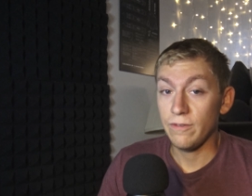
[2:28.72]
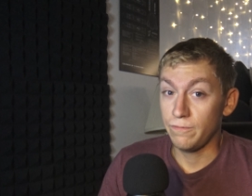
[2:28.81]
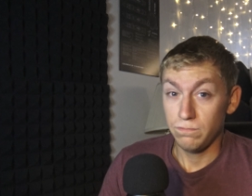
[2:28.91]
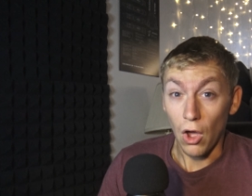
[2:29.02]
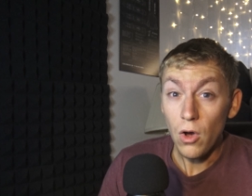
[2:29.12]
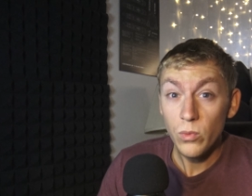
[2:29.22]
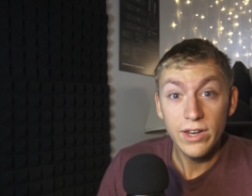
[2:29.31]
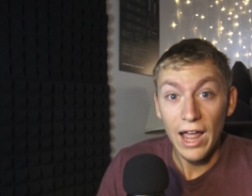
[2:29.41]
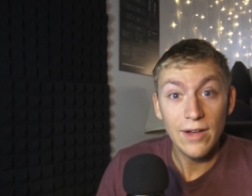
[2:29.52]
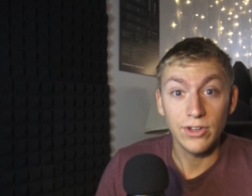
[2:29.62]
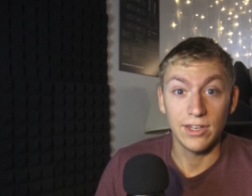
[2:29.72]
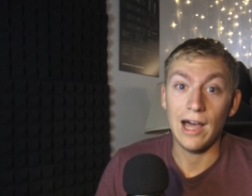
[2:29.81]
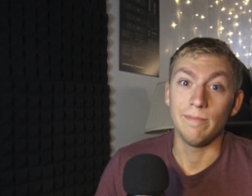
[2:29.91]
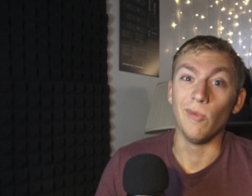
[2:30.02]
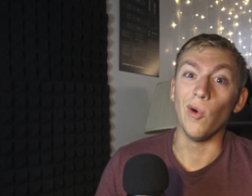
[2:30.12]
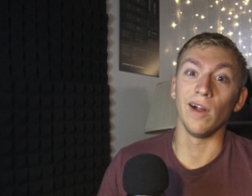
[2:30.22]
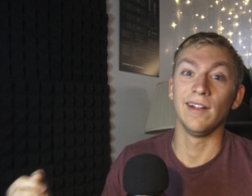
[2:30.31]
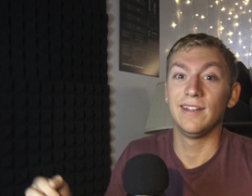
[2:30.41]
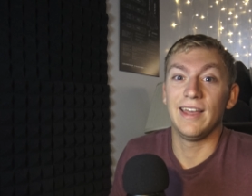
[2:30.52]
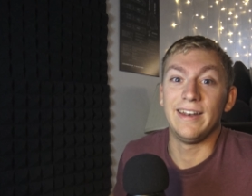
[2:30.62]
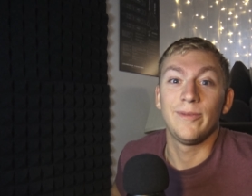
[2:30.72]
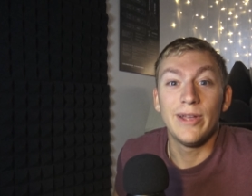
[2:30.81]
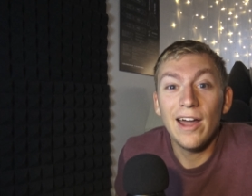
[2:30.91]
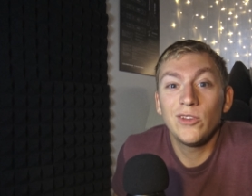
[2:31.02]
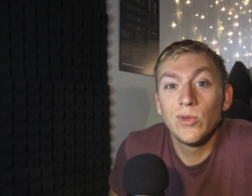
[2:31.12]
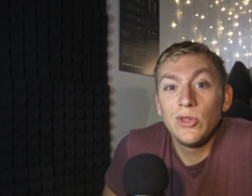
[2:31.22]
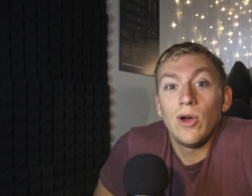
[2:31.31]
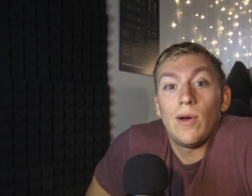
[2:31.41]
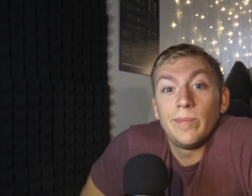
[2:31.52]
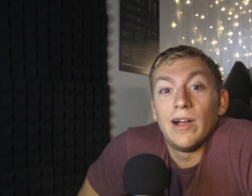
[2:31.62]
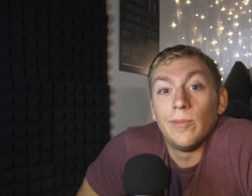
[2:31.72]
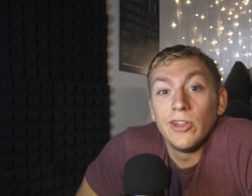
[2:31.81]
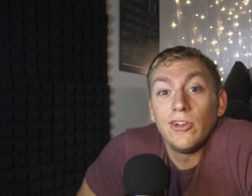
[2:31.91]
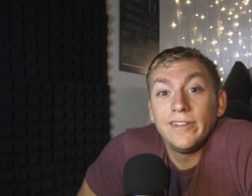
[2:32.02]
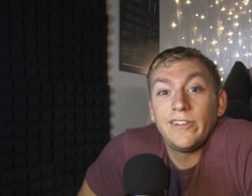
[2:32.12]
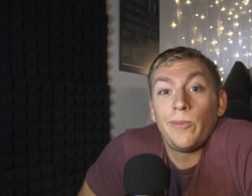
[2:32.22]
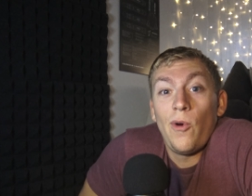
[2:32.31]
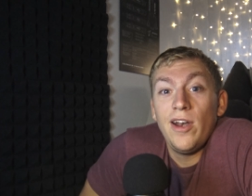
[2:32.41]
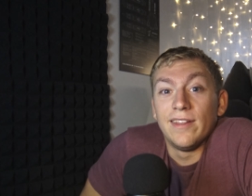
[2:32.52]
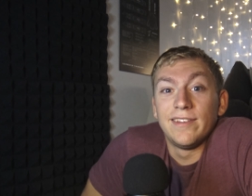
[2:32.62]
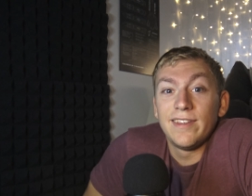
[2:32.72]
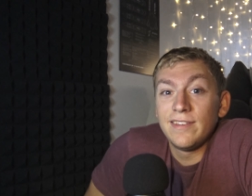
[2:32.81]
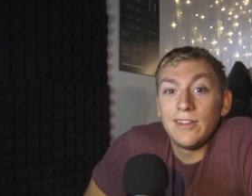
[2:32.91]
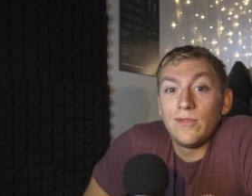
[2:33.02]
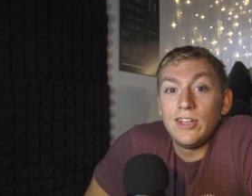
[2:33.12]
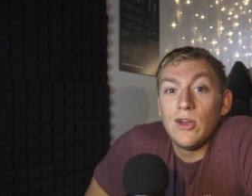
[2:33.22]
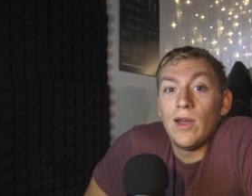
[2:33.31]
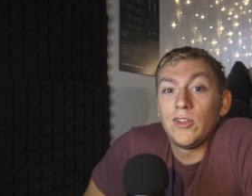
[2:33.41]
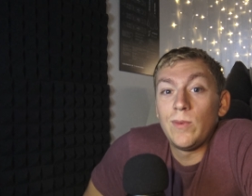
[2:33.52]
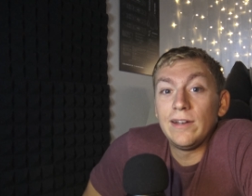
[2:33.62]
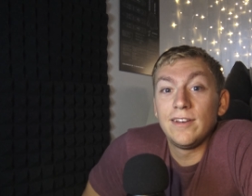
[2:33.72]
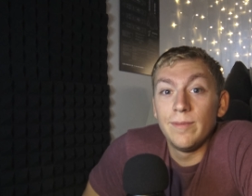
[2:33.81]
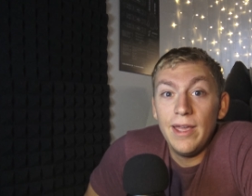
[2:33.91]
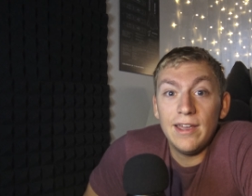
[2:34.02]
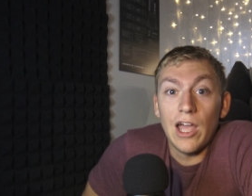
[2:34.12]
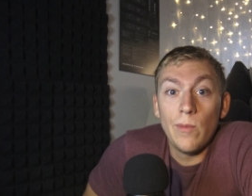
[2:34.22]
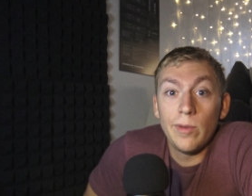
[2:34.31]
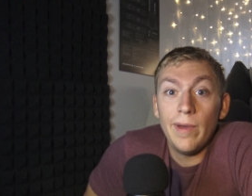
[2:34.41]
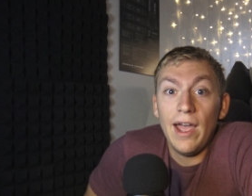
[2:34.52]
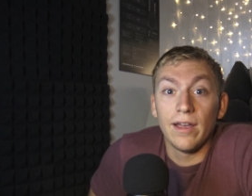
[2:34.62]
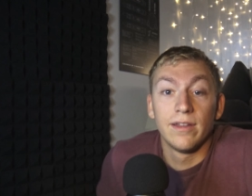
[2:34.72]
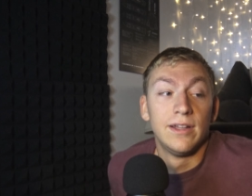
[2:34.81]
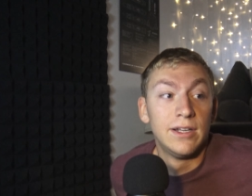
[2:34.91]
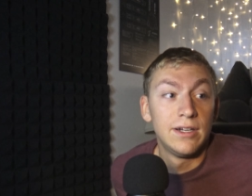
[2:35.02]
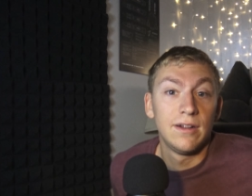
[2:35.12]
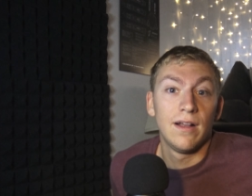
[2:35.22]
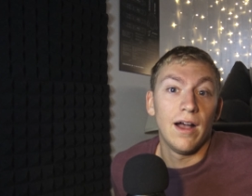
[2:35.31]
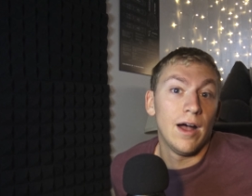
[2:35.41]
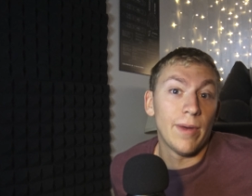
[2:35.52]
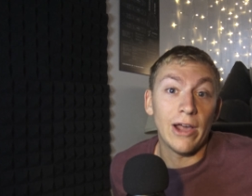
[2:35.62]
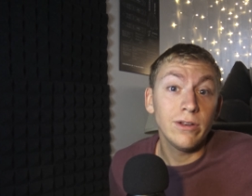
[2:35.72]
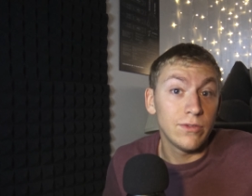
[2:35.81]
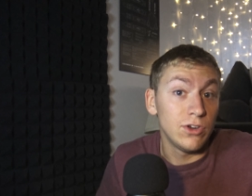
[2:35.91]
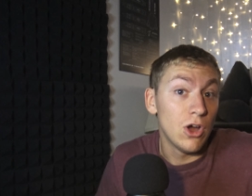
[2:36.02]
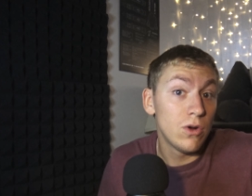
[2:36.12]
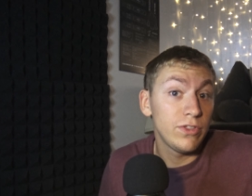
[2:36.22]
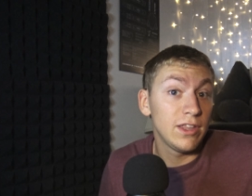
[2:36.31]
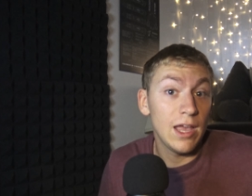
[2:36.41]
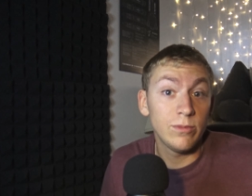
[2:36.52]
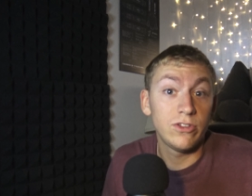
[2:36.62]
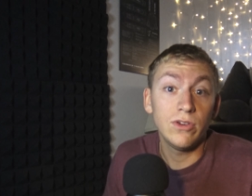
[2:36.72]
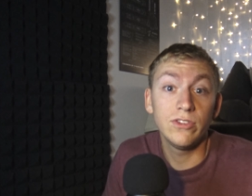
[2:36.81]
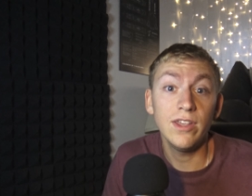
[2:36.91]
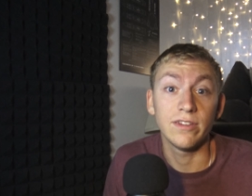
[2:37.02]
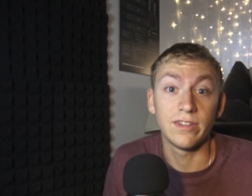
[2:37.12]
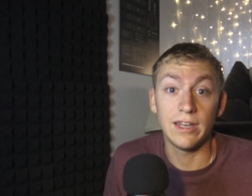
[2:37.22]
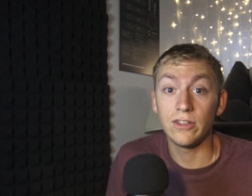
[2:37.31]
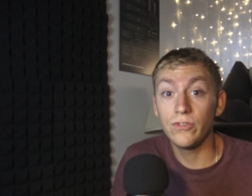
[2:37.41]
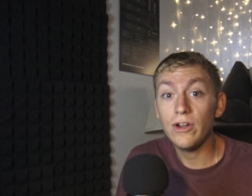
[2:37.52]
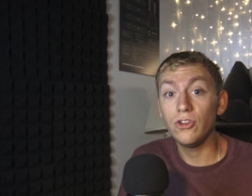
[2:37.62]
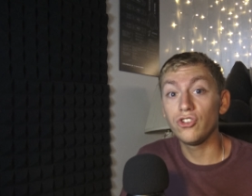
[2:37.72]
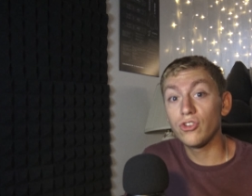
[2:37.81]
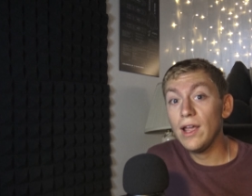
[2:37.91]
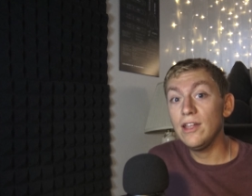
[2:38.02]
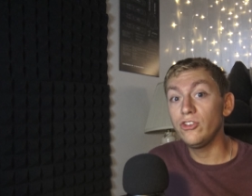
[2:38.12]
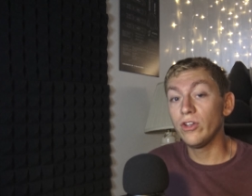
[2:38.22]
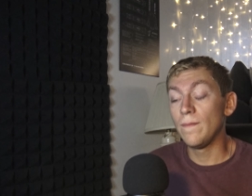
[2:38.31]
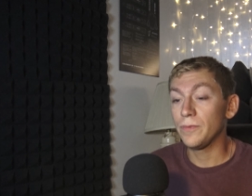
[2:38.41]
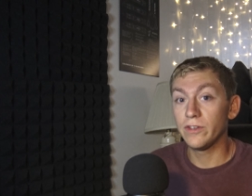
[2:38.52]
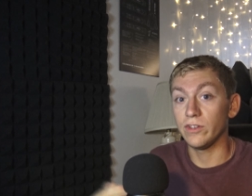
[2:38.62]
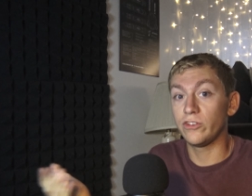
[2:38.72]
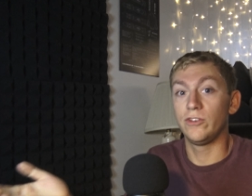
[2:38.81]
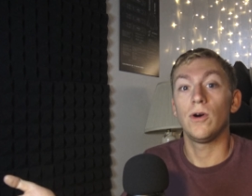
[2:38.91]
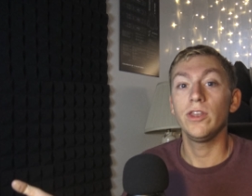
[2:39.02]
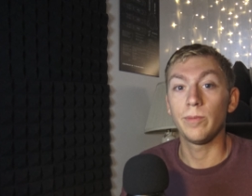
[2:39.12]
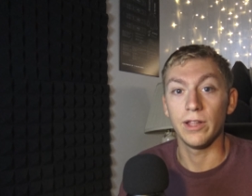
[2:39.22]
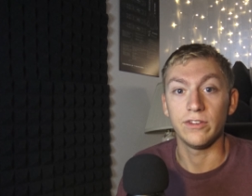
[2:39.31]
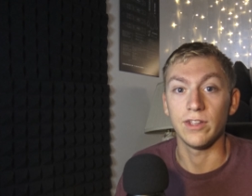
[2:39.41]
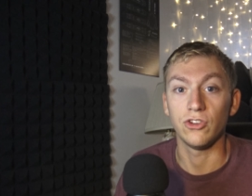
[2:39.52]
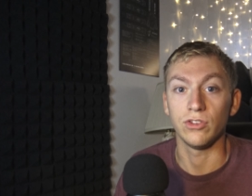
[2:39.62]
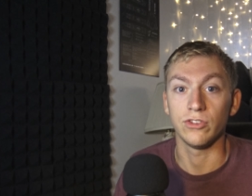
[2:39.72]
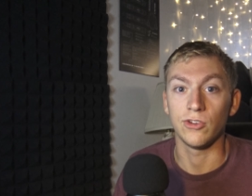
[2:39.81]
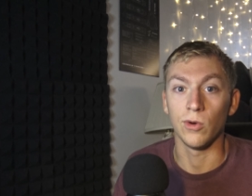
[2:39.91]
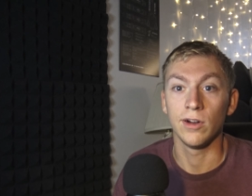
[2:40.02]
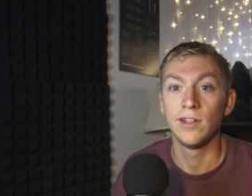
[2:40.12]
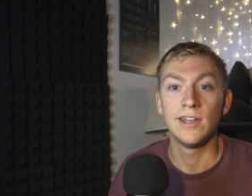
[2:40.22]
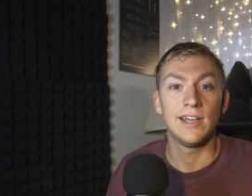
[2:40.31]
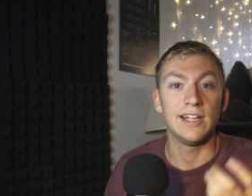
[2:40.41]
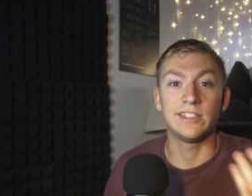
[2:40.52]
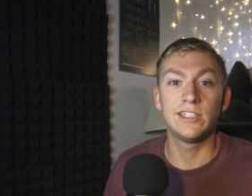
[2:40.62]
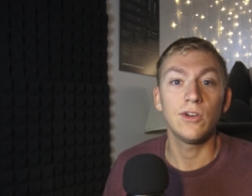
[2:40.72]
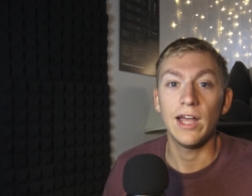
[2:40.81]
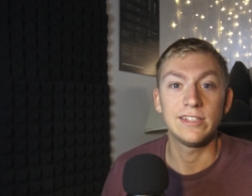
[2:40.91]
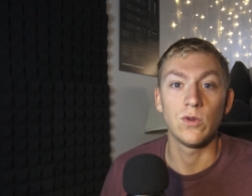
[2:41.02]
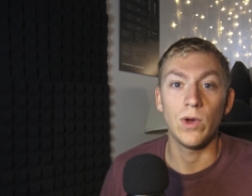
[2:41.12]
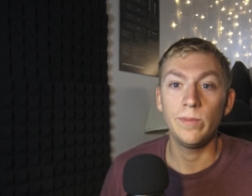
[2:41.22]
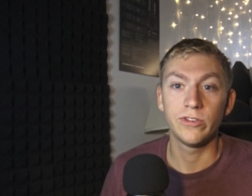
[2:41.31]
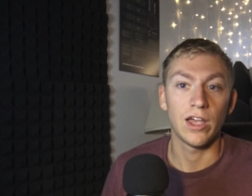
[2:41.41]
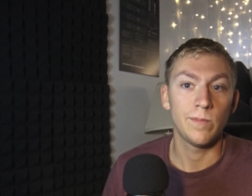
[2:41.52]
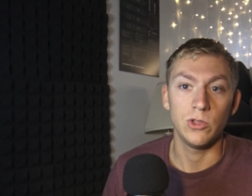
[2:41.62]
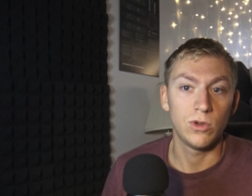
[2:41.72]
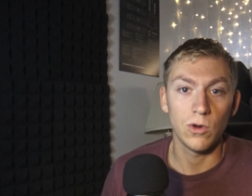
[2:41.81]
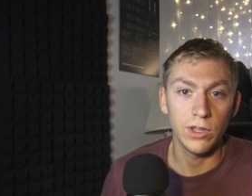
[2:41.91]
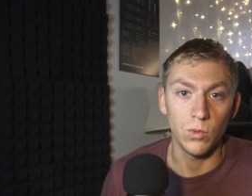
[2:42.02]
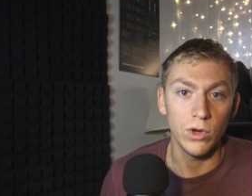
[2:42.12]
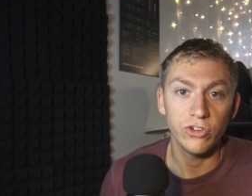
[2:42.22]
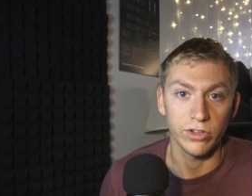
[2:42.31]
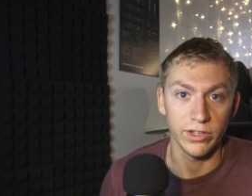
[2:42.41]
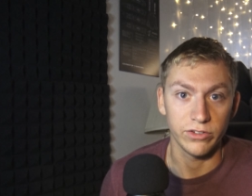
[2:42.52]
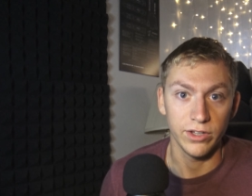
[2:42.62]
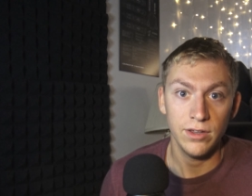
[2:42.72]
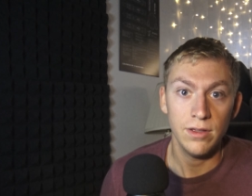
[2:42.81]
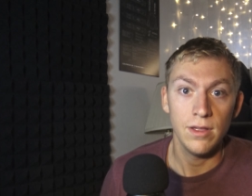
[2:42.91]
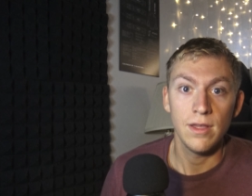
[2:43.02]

I thought we'd have a lot more. And to be honest with you, I'm, I'm a little disappointed. This isn't the video I expected to make coming back. Um, I don't even know if the game still exists, and it's very strange because it's still on the PlayStation Store. It still has the website, but you can only wishlist it.